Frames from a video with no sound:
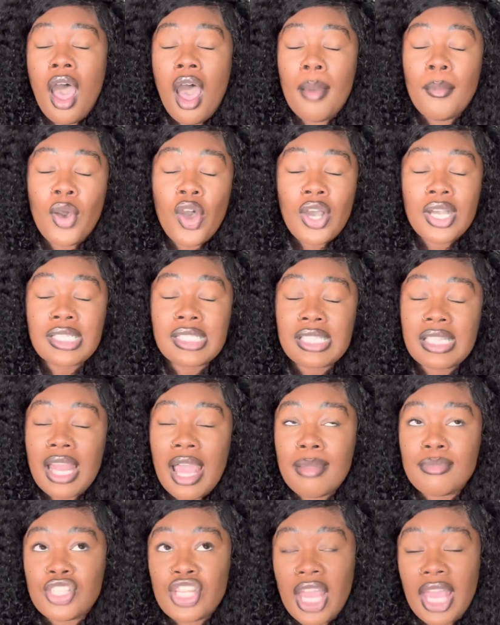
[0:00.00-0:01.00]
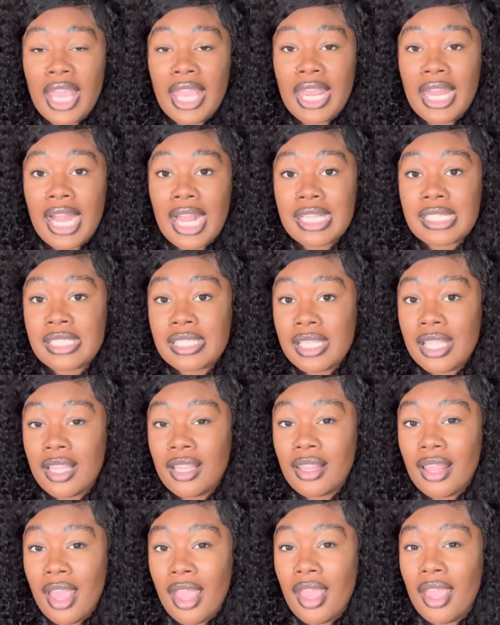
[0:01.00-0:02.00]
I'm on Snapchat and I
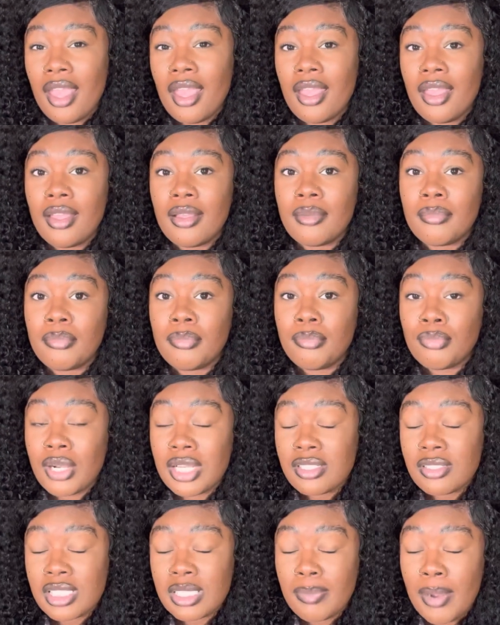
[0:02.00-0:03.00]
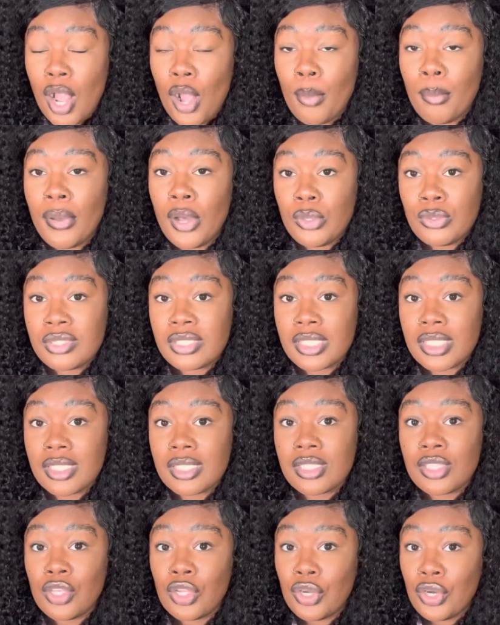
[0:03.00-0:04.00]
see that Brussels Sprout posts
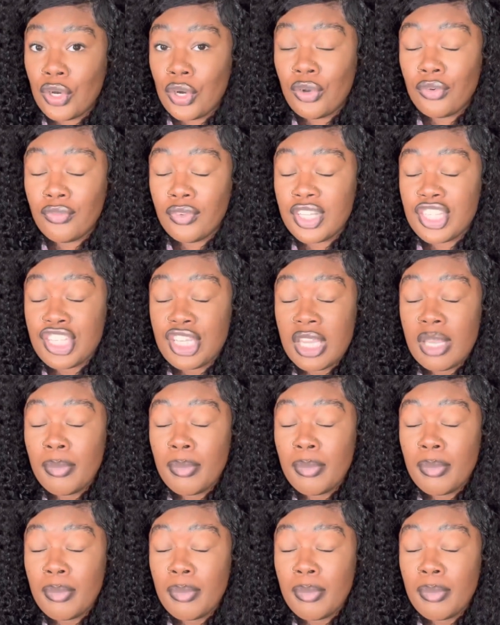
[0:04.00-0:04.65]
the girlfriend.